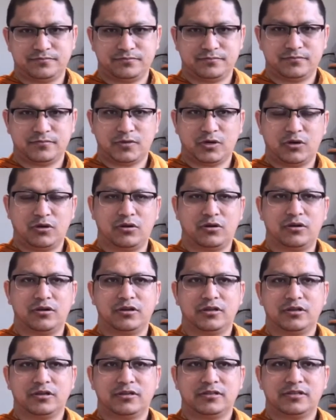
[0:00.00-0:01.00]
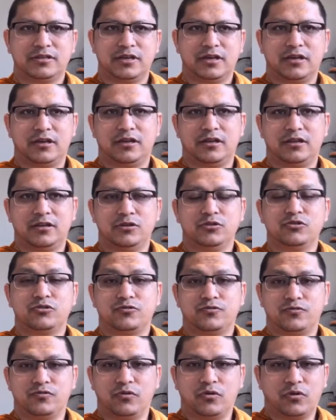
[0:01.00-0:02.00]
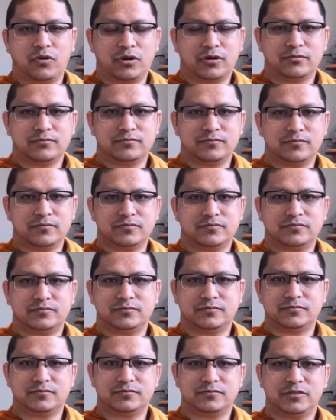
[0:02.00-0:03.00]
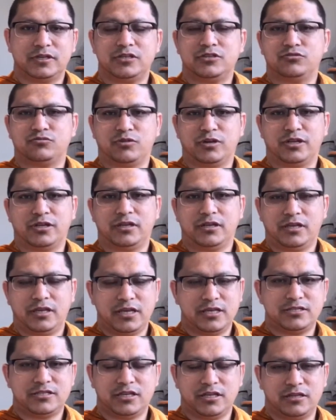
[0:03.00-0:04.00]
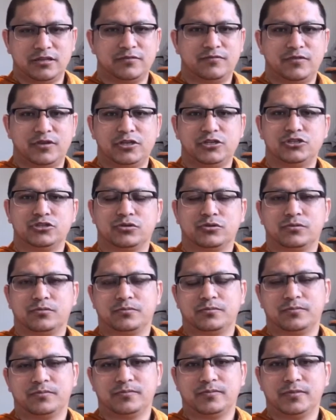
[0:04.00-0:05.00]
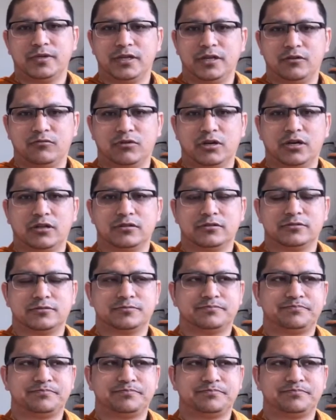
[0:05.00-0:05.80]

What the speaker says: or look for, each individual in the world.